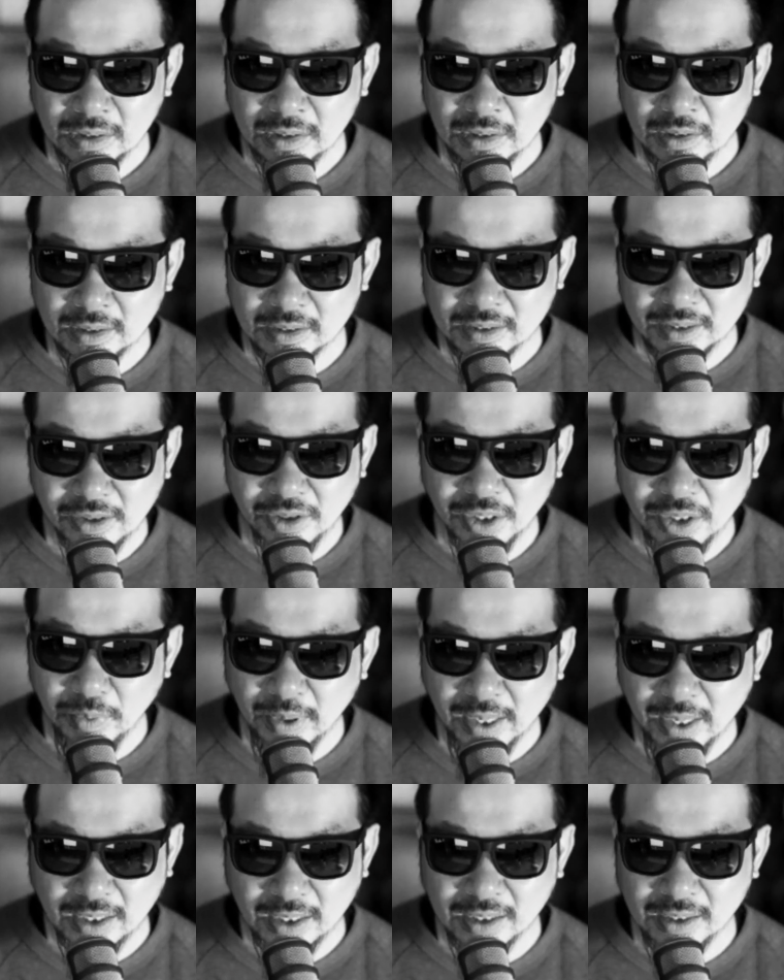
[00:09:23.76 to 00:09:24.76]
It's the only
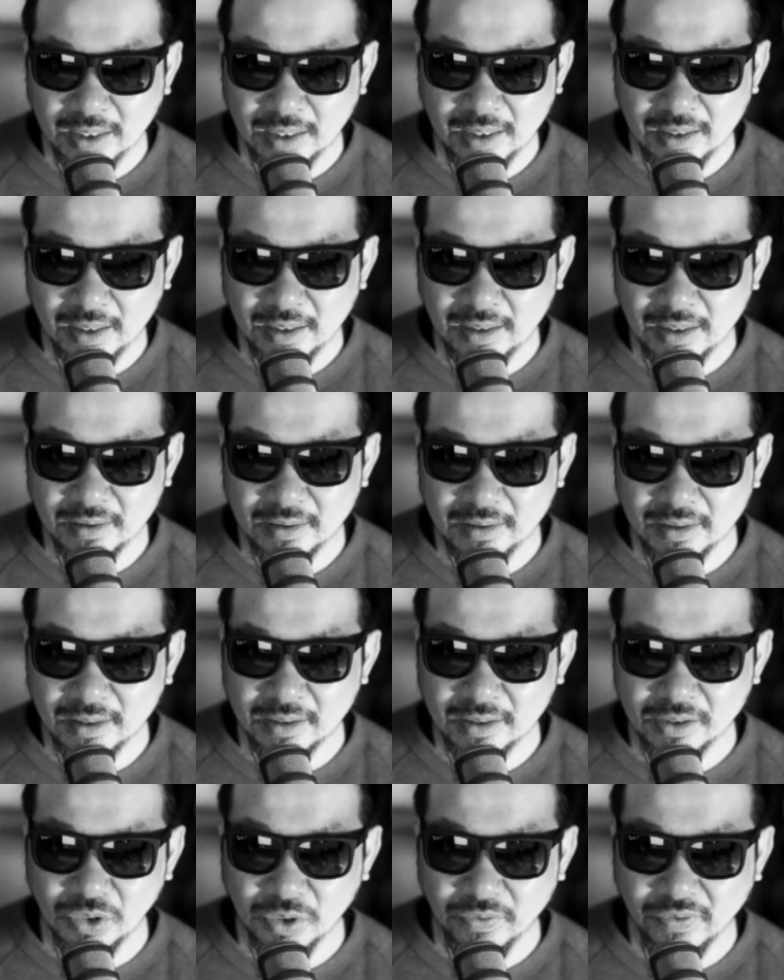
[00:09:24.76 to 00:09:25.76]
way I can
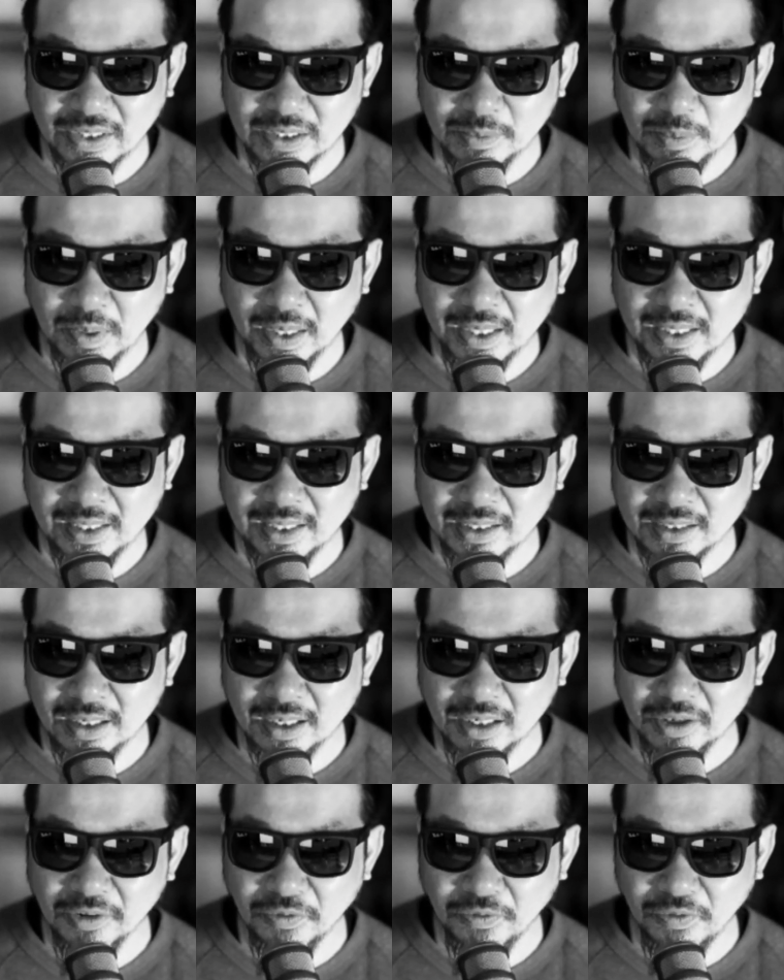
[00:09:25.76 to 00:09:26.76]
sort of explain it. It's
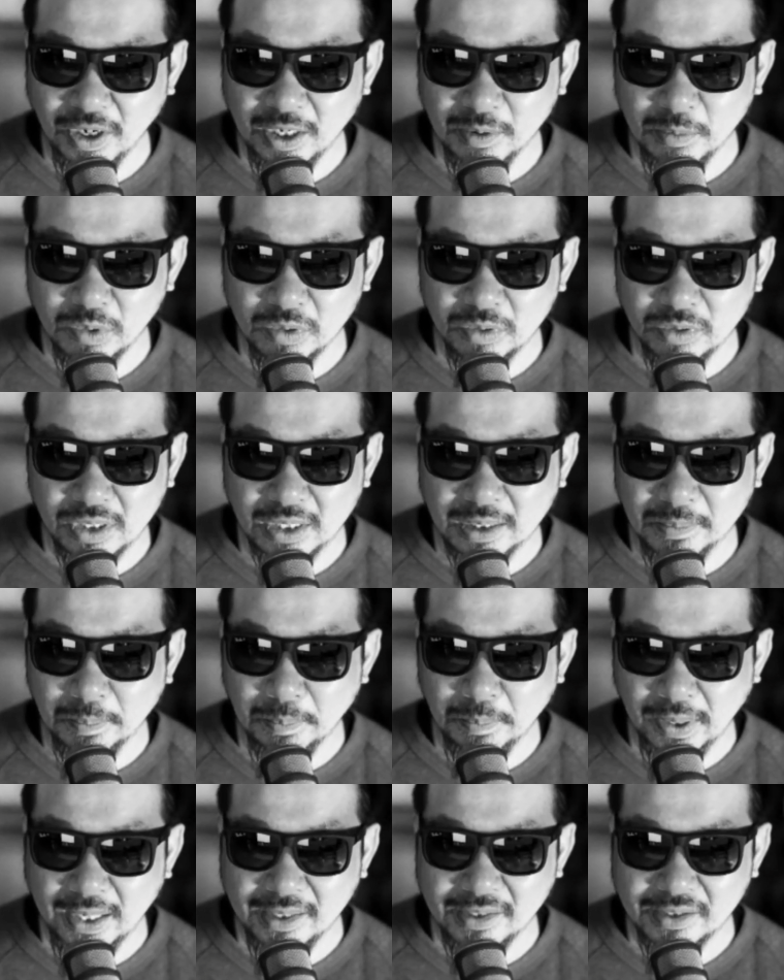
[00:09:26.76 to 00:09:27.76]
like a fable. You can
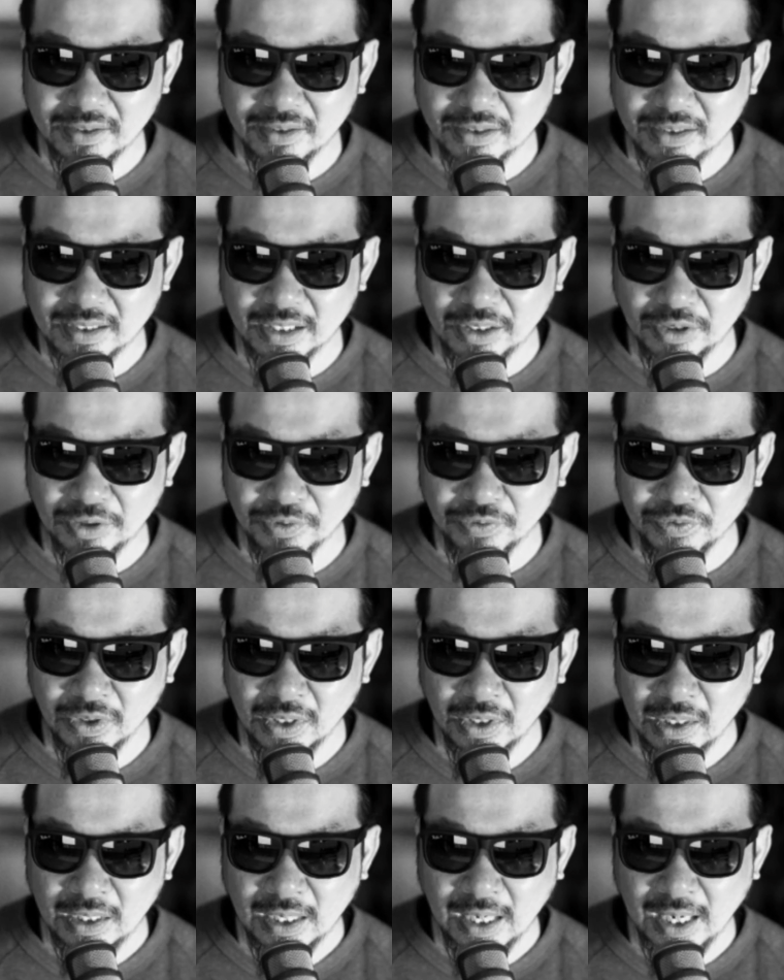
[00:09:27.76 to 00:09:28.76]
pace yourself,
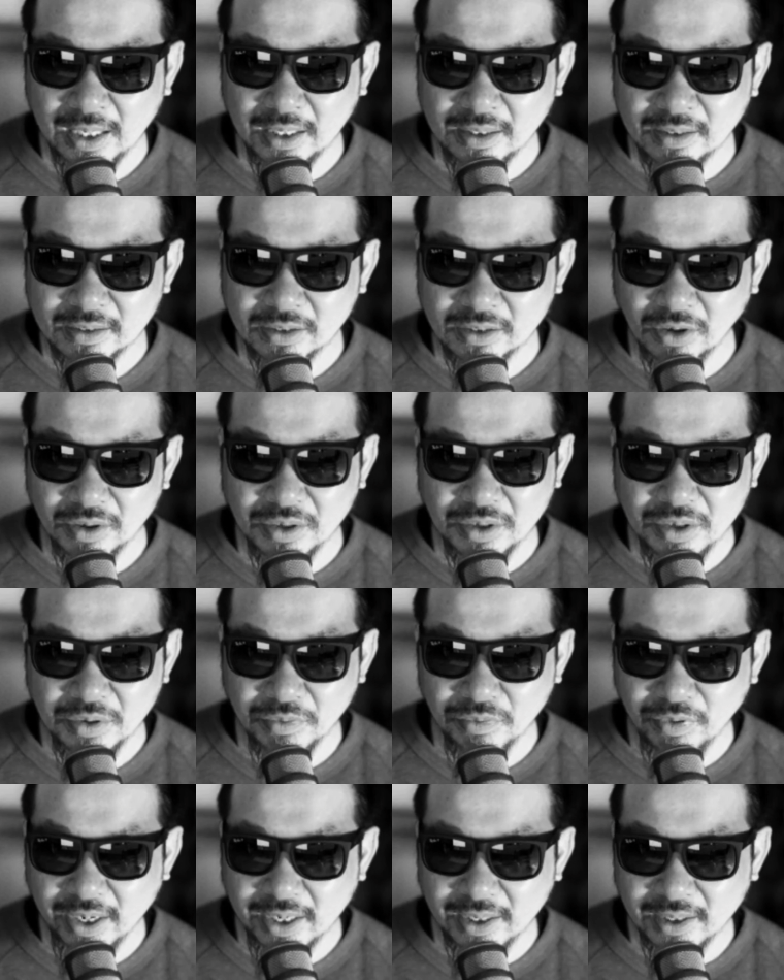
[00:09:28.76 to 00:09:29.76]
and it's got a
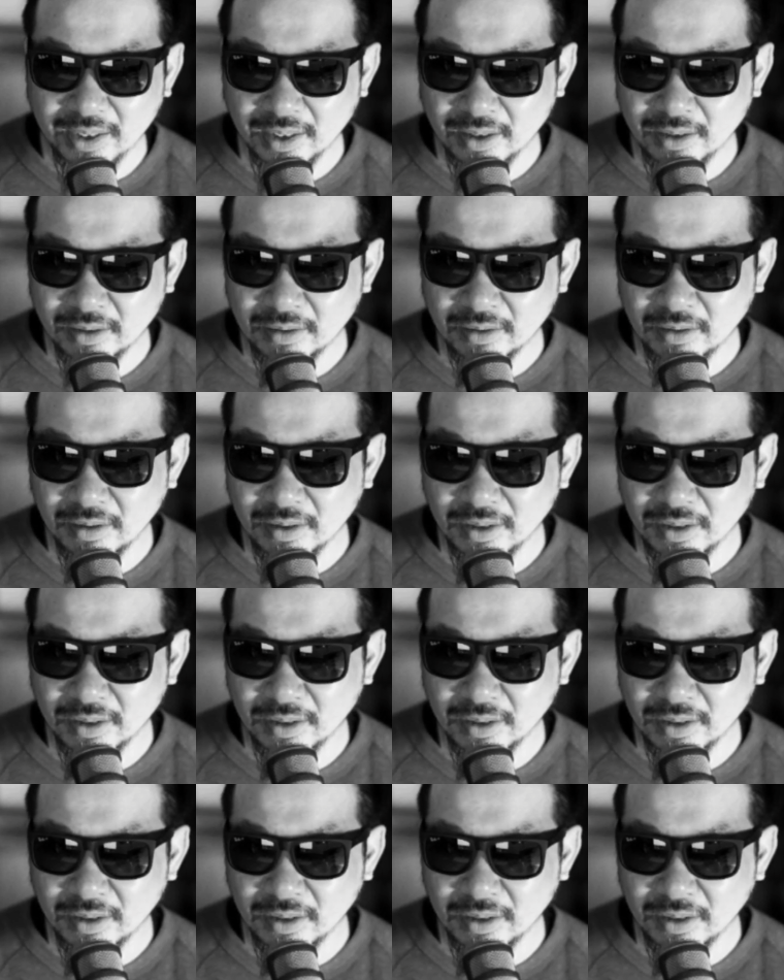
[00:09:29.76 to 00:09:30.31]
narrator.